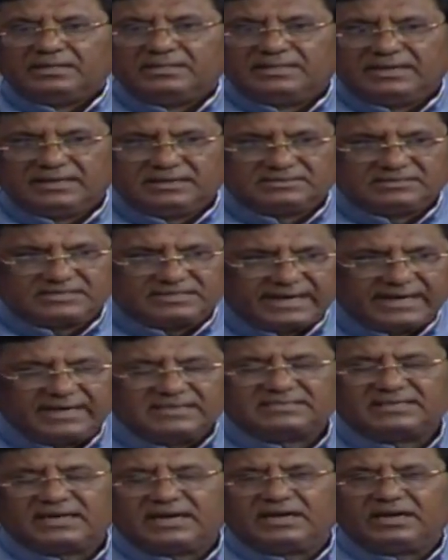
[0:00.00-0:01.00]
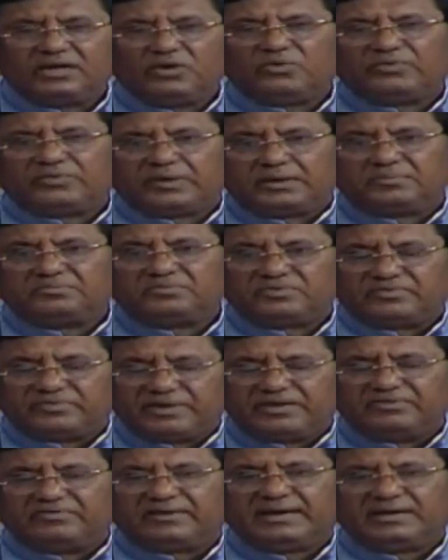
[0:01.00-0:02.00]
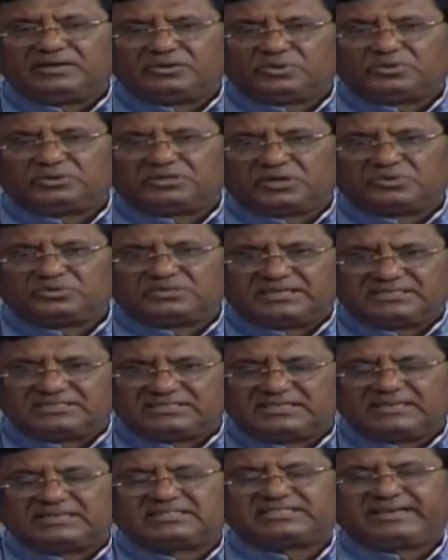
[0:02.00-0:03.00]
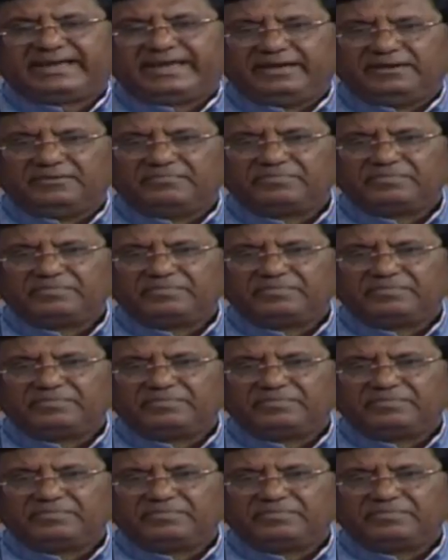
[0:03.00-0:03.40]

The scales are due from 1-1-2016.